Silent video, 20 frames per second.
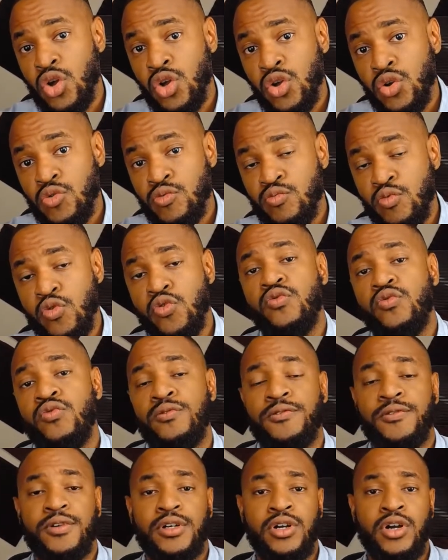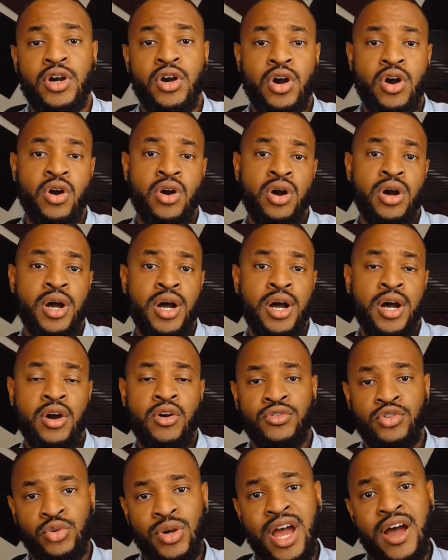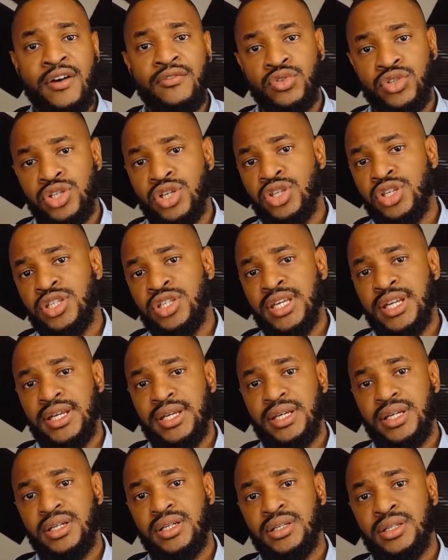move or travel to the city